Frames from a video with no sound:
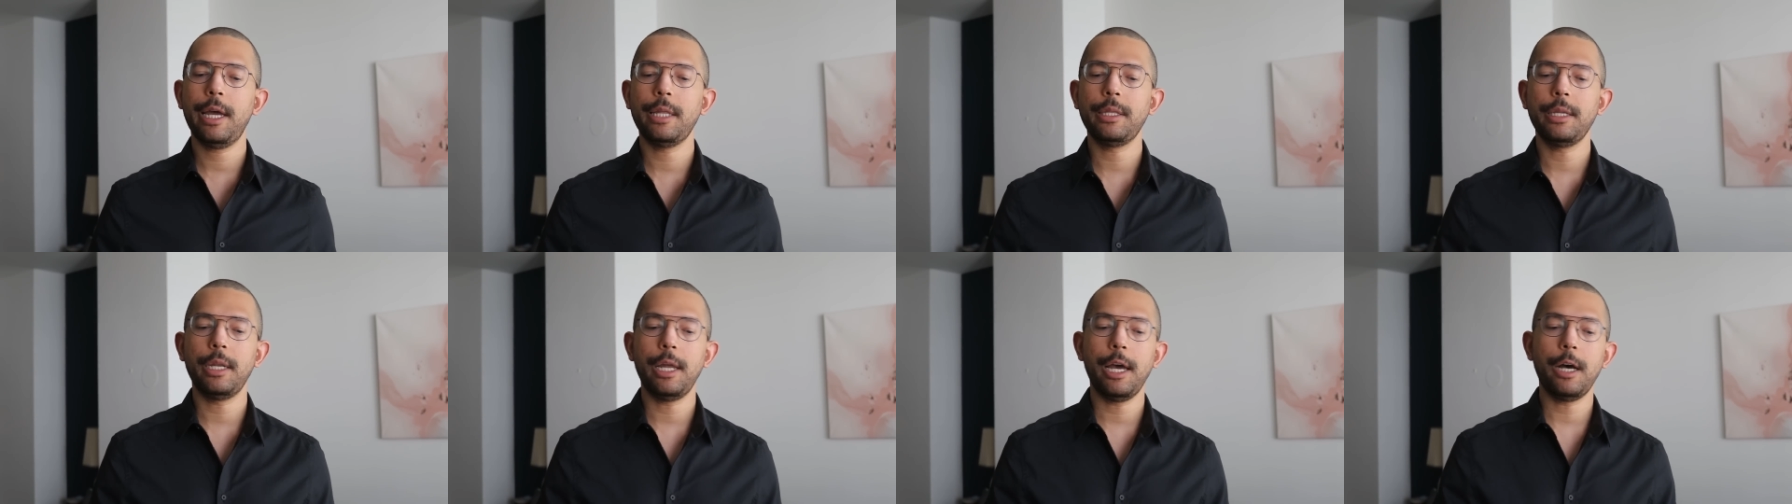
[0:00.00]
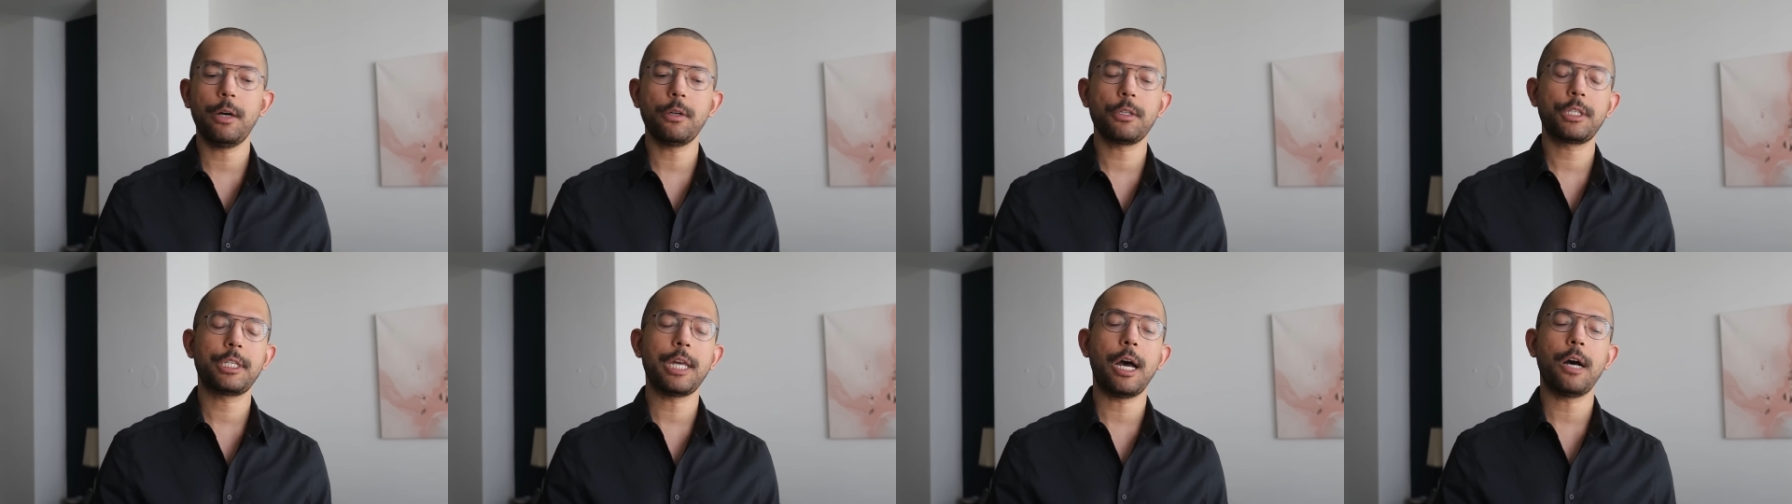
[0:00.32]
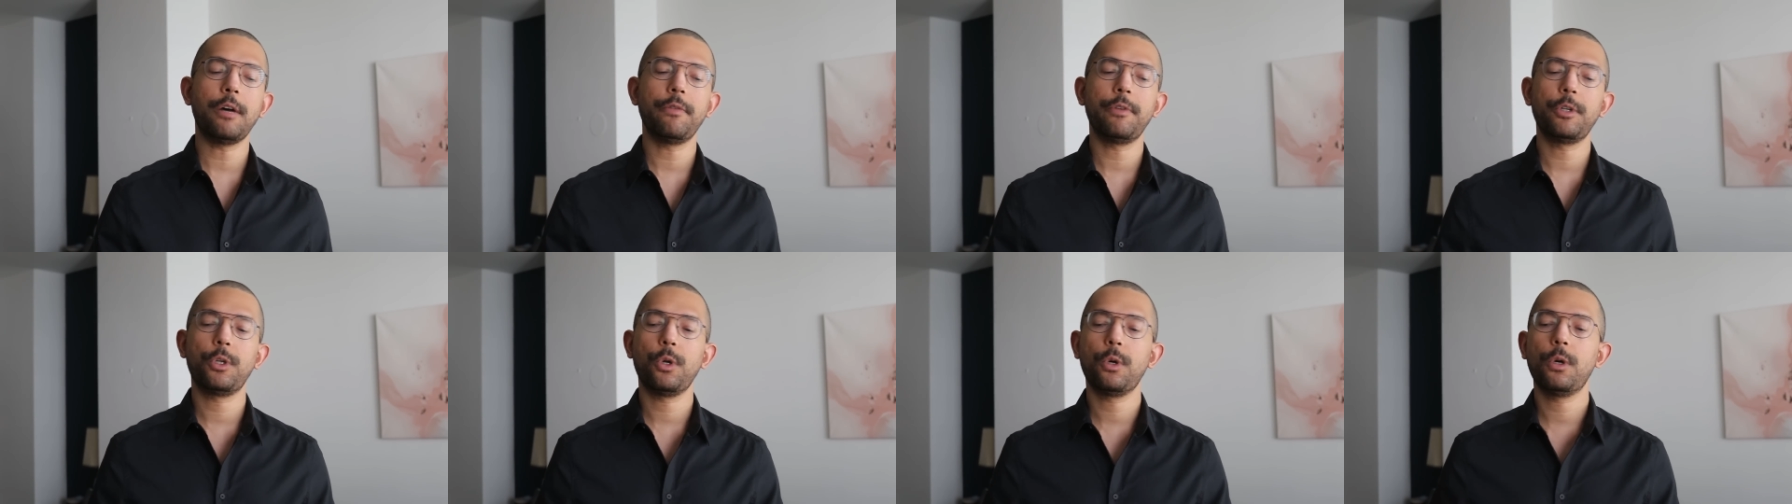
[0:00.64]
and then El
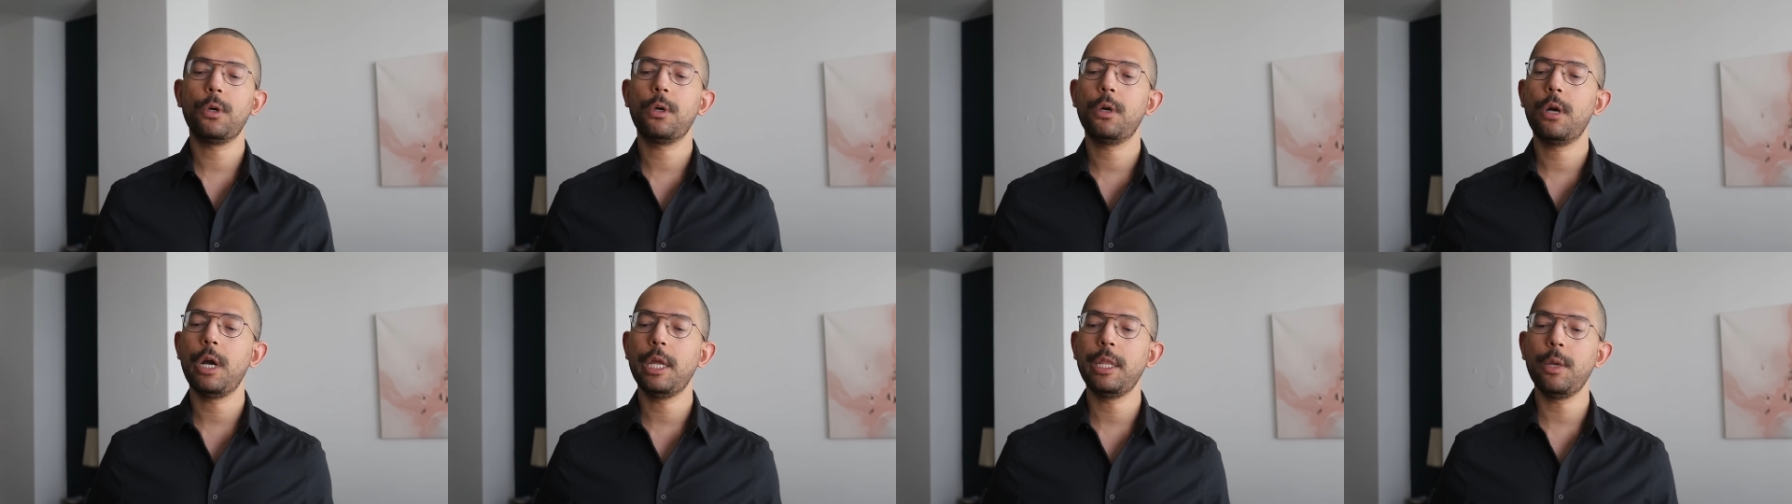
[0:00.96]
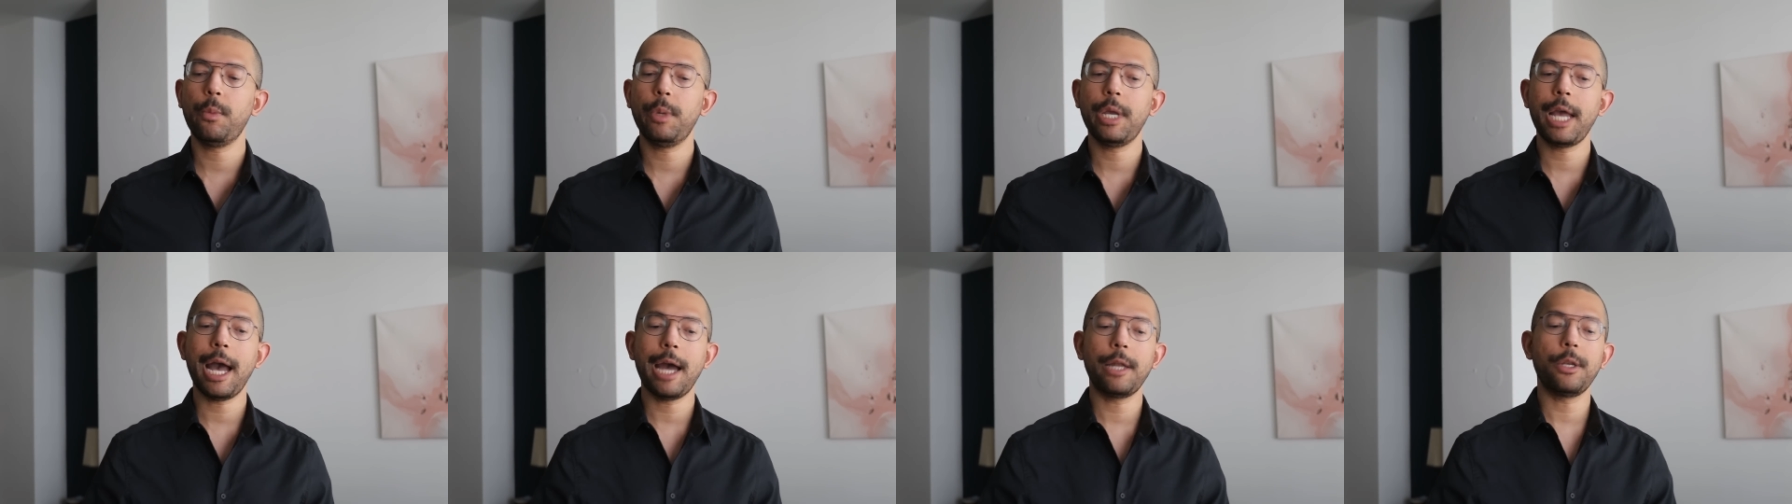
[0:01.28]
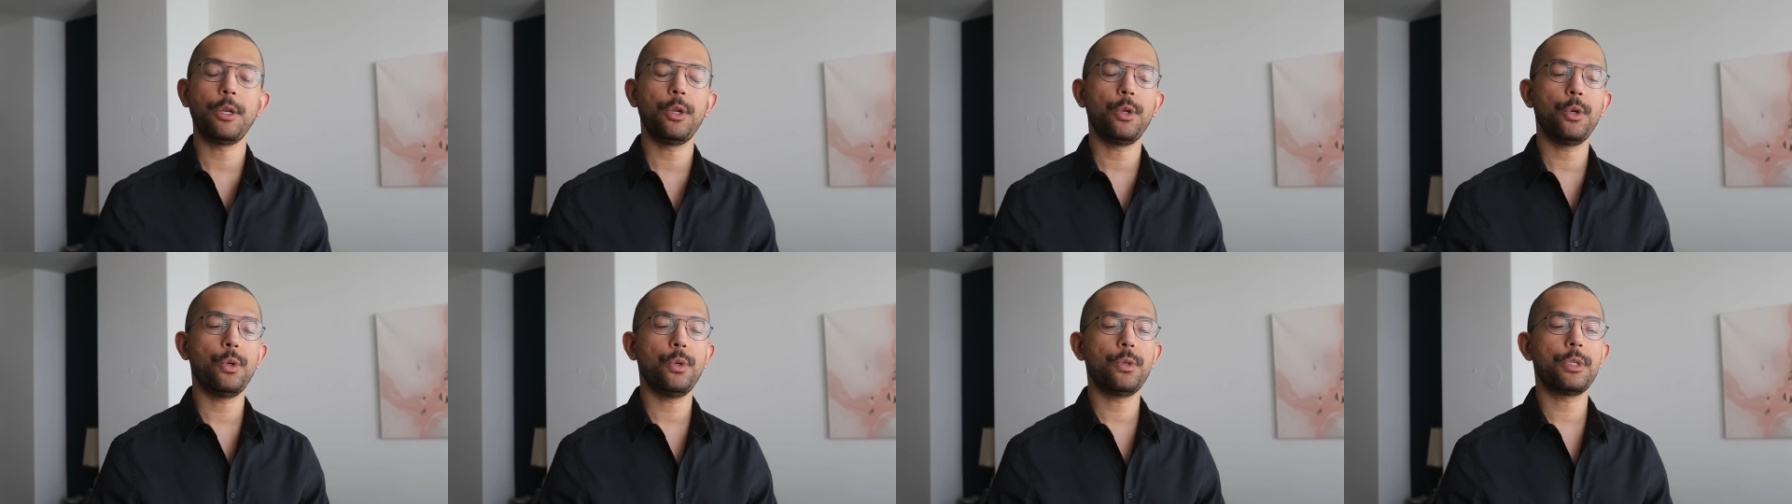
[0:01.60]
Salvador, and then we got
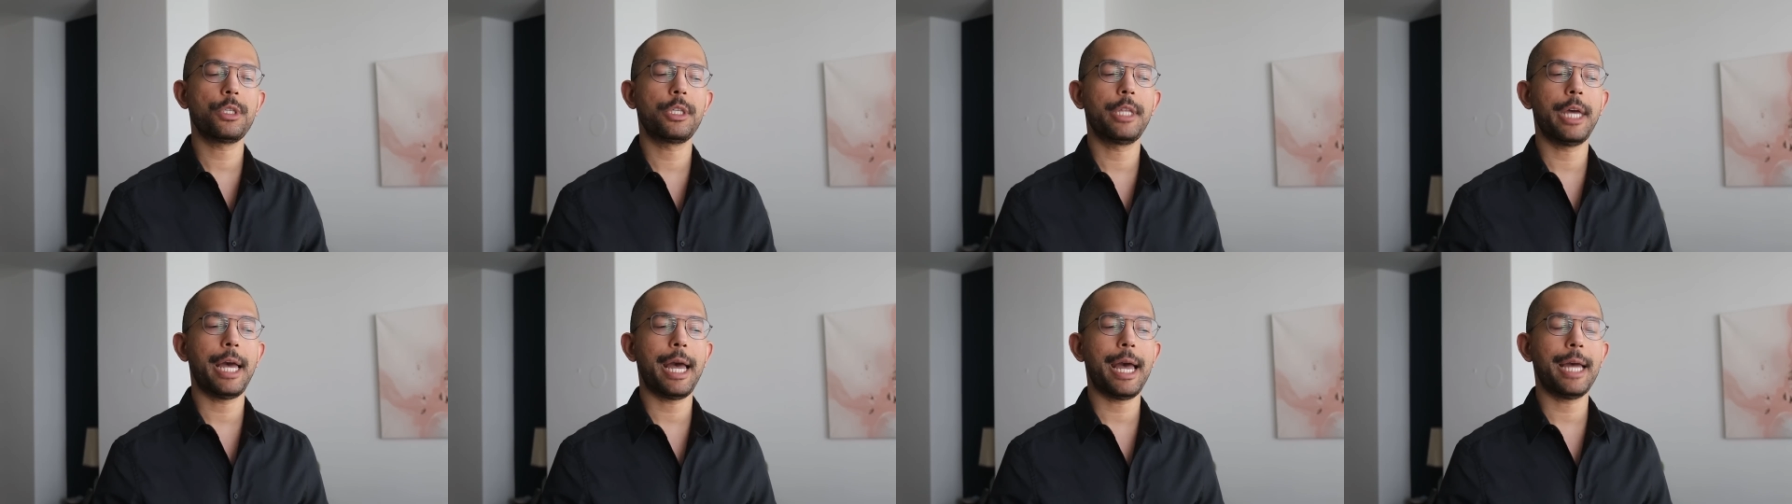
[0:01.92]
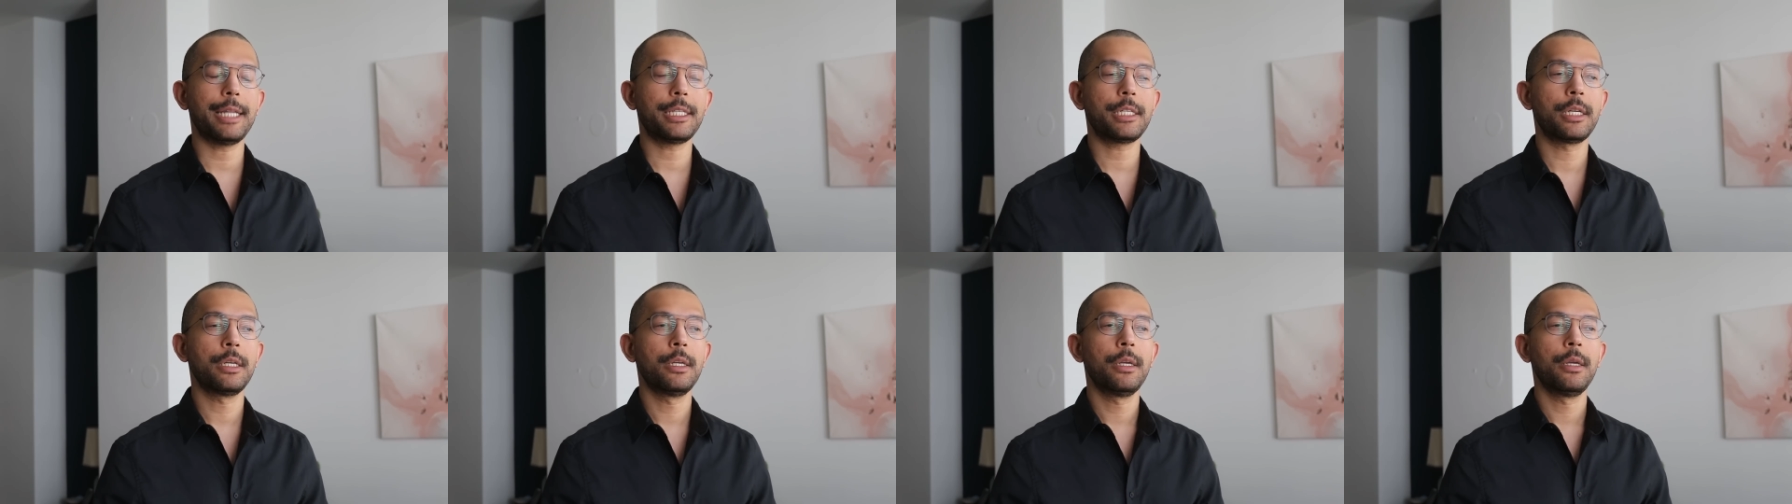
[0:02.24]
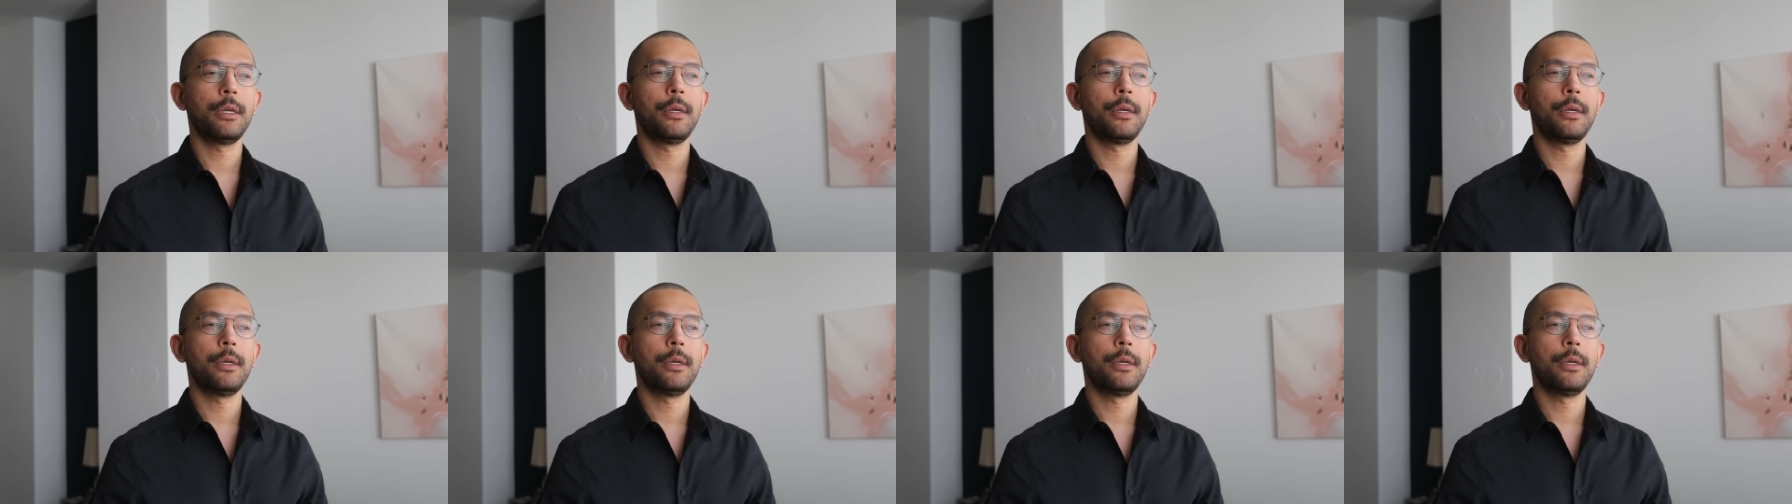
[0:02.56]
news that,